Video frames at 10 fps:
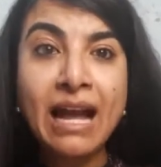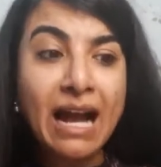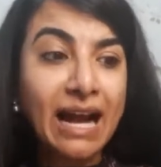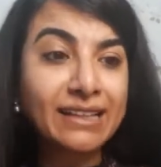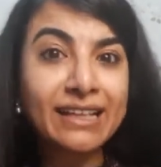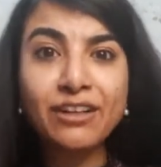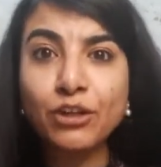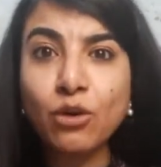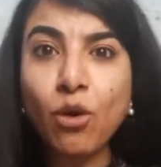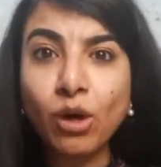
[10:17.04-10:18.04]
I think,
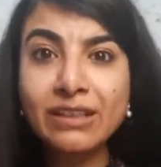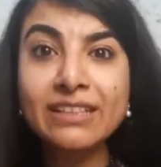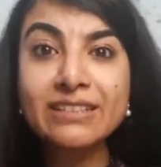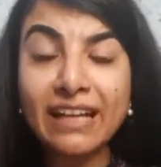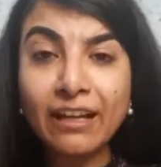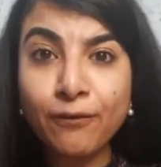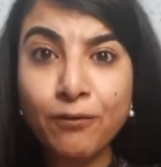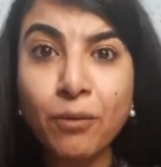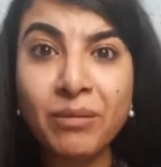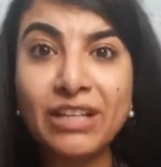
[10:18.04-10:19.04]
all this
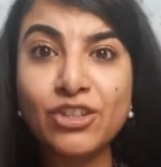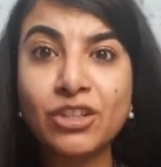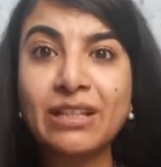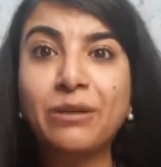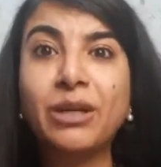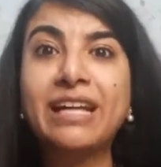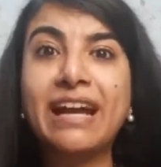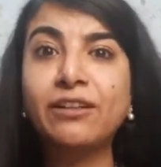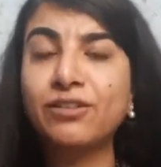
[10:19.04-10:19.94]
information that we get,